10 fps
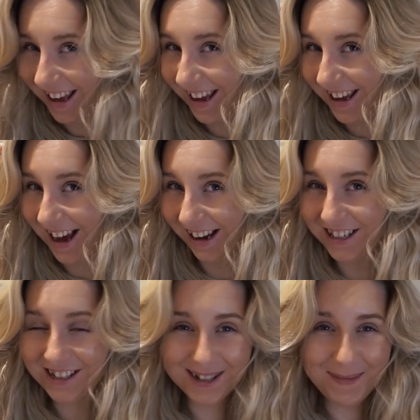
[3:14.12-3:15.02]
Yeah,
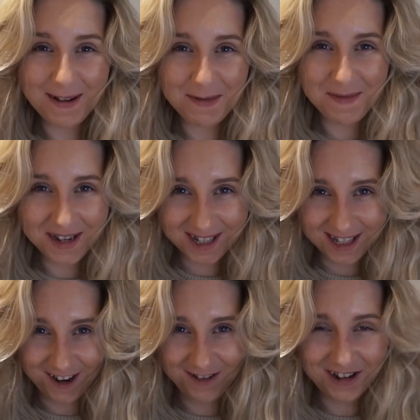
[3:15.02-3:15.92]
it does make me miss
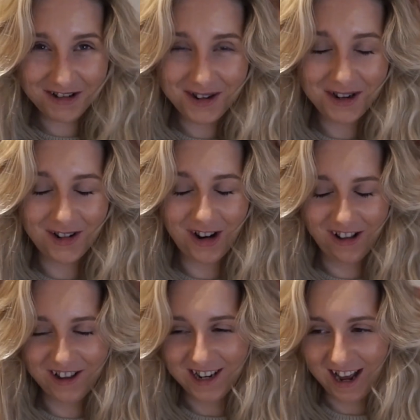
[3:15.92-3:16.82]
though, you know, when you're on
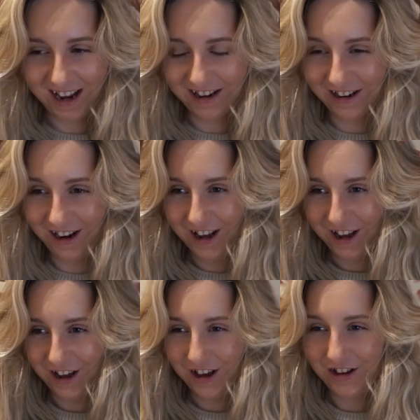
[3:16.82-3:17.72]
holiday and
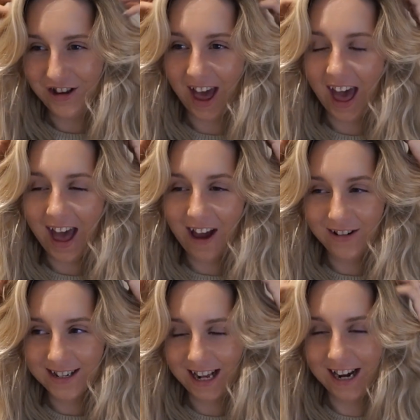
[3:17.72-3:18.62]
your hair
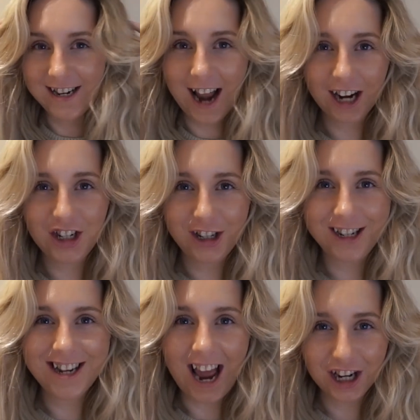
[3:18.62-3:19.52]
is like
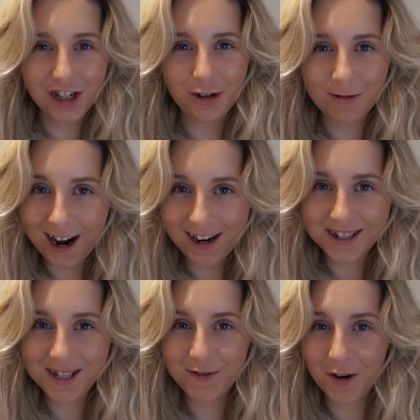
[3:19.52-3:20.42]
naturally
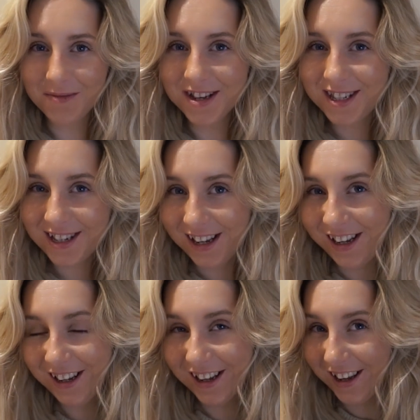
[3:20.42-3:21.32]
texturized from the
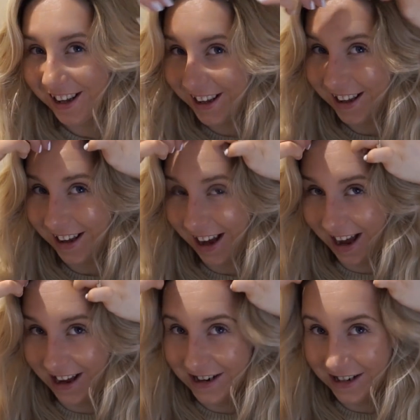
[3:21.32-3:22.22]
sea
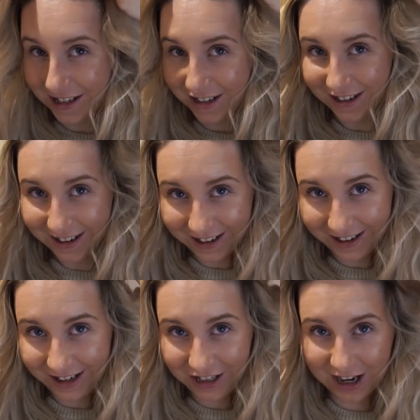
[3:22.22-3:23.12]
and
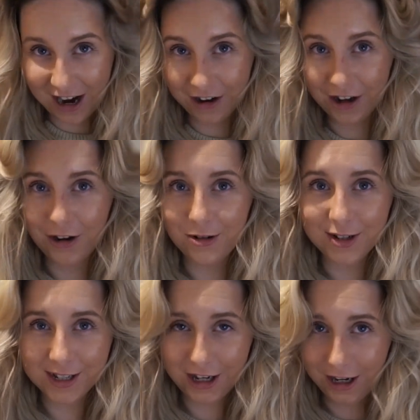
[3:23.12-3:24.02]
it kind of
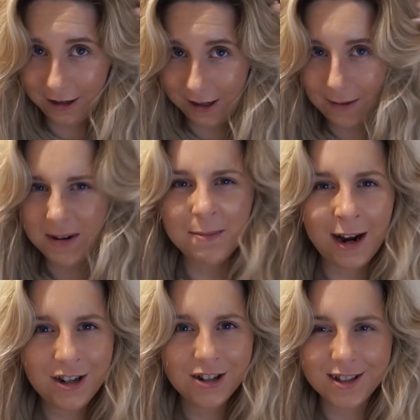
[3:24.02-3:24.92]
goes curly. I mean,
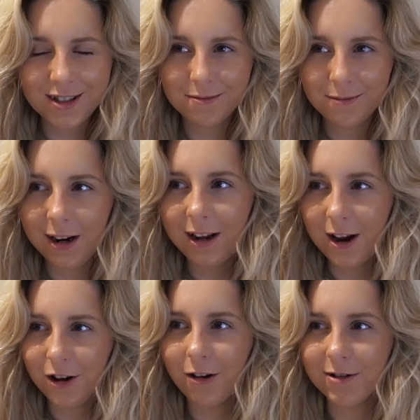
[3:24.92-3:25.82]
mine
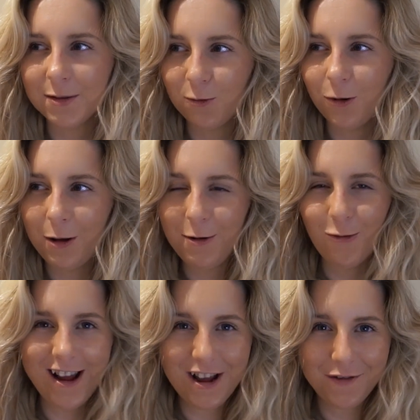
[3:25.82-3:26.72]
kind of goes a bit
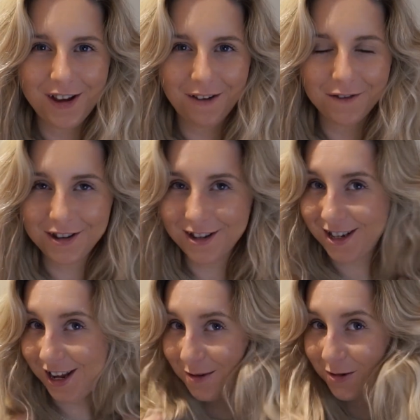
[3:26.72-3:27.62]
wavy after the
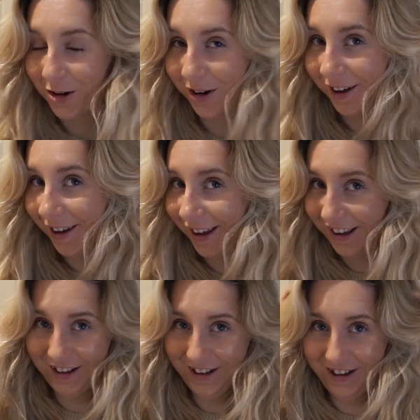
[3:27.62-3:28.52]
sea, but
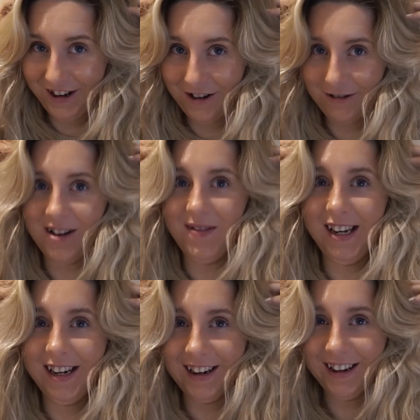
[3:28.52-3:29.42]
you know what I
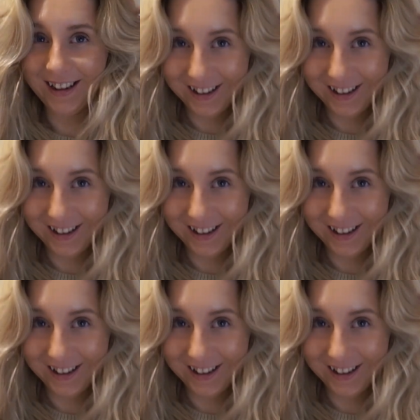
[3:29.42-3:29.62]
mean.